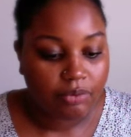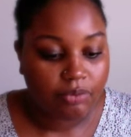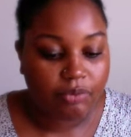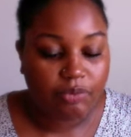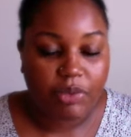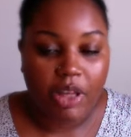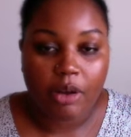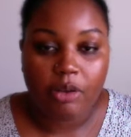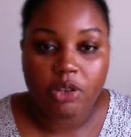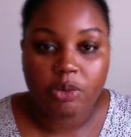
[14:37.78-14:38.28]

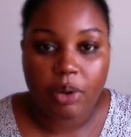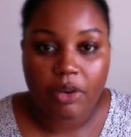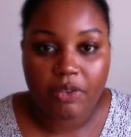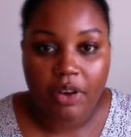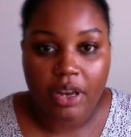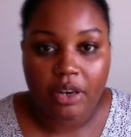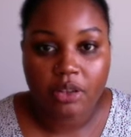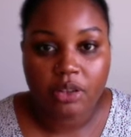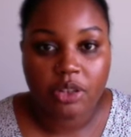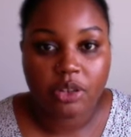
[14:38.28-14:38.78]
was my
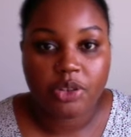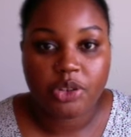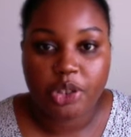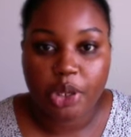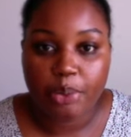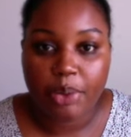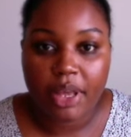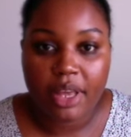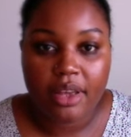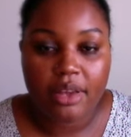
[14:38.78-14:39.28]
final little
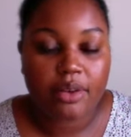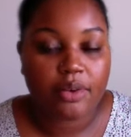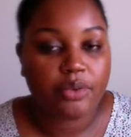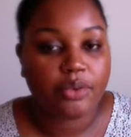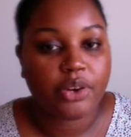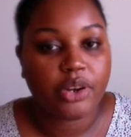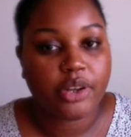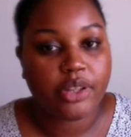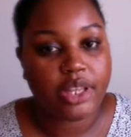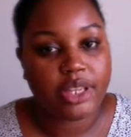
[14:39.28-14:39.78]
tidbit
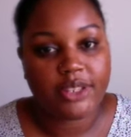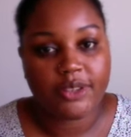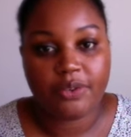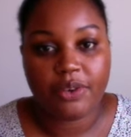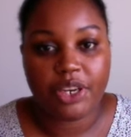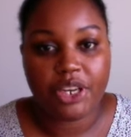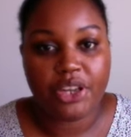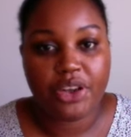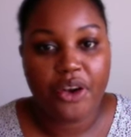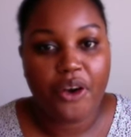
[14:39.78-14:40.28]
for this
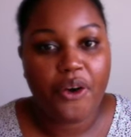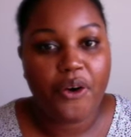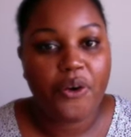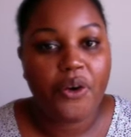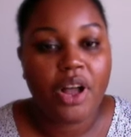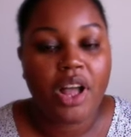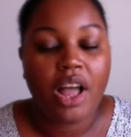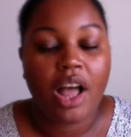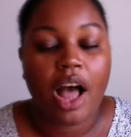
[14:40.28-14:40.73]
video.